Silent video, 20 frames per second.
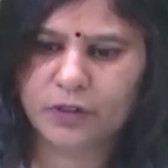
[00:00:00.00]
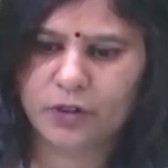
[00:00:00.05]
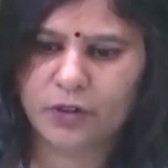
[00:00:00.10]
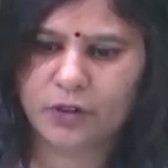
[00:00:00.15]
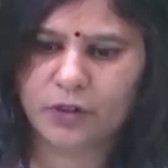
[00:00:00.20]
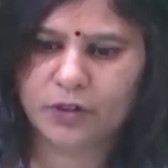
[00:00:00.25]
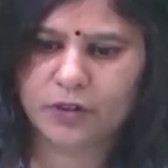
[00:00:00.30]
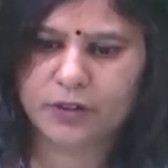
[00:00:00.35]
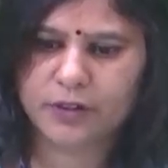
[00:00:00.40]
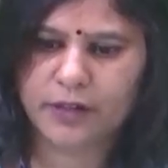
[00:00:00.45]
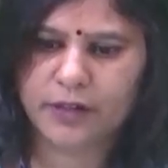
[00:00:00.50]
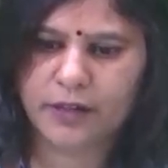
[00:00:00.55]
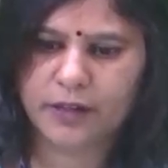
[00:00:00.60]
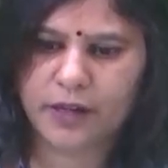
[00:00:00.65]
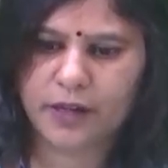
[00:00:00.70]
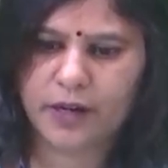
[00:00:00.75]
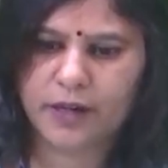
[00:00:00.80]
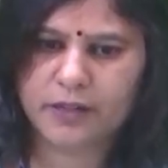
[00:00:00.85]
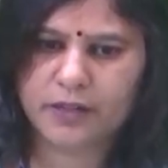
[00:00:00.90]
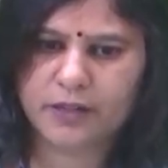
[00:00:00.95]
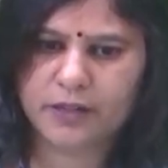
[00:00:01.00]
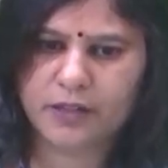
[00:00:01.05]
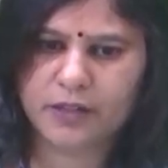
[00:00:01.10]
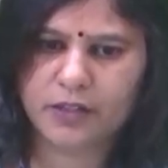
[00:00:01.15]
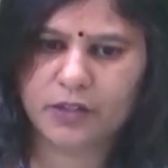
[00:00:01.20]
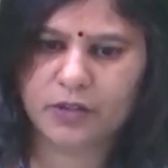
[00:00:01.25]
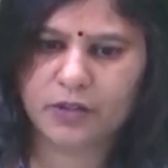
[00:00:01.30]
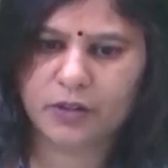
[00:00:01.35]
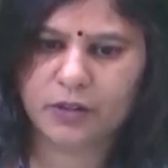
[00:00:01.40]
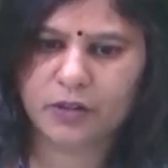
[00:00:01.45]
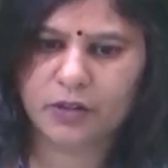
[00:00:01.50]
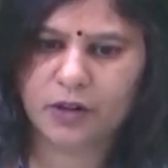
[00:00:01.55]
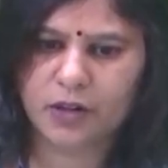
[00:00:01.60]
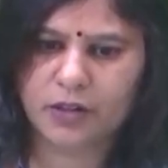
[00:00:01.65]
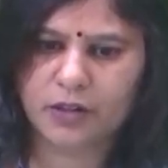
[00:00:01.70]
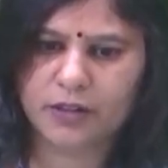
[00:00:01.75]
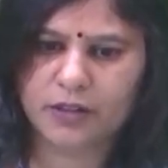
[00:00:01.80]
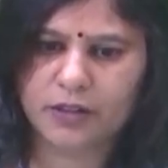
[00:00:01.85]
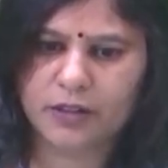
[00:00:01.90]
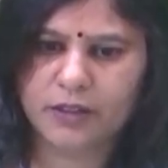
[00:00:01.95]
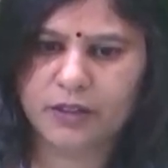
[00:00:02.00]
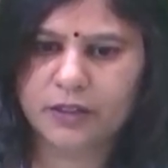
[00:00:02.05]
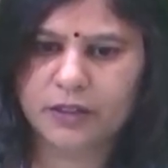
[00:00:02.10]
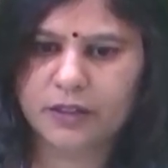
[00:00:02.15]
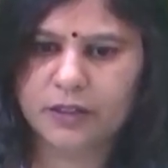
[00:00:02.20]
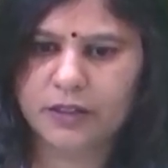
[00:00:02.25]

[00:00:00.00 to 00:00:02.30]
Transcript: or the entire city or a colony.